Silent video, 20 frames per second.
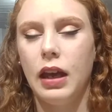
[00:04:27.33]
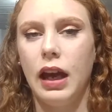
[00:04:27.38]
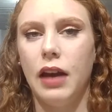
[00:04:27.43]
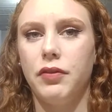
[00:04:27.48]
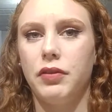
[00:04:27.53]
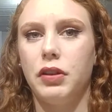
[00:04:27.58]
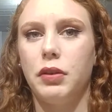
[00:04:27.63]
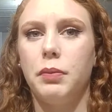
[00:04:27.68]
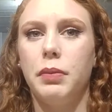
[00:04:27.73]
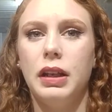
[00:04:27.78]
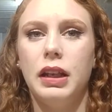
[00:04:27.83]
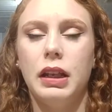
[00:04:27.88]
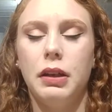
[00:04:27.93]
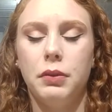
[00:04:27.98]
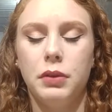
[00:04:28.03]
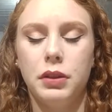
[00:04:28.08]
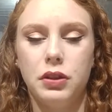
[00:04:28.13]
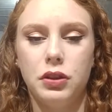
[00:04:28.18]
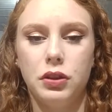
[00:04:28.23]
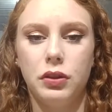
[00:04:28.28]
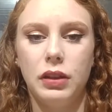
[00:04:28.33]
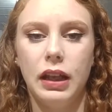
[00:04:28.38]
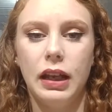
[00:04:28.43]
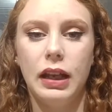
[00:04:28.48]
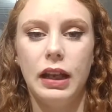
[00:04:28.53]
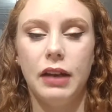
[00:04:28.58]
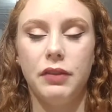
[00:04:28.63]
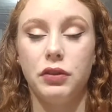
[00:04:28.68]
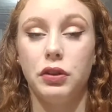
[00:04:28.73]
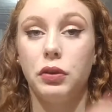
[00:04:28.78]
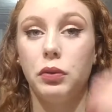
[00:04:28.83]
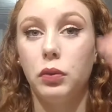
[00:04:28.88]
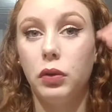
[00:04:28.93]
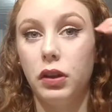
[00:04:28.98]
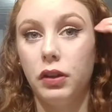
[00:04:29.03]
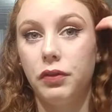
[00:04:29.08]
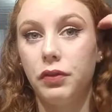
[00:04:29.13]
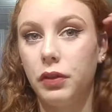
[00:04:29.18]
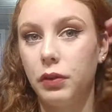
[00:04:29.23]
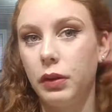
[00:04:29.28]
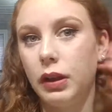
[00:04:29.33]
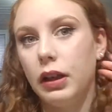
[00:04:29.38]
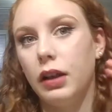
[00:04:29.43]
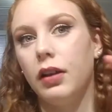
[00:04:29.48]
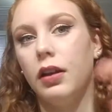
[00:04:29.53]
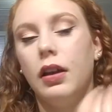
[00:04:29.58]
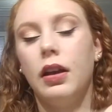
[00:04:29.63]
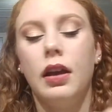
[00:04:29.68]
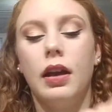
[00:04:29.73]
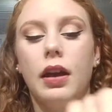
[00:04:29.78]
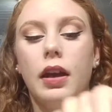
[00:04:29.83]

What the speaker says: After a bit it would do that after you wore it for a while,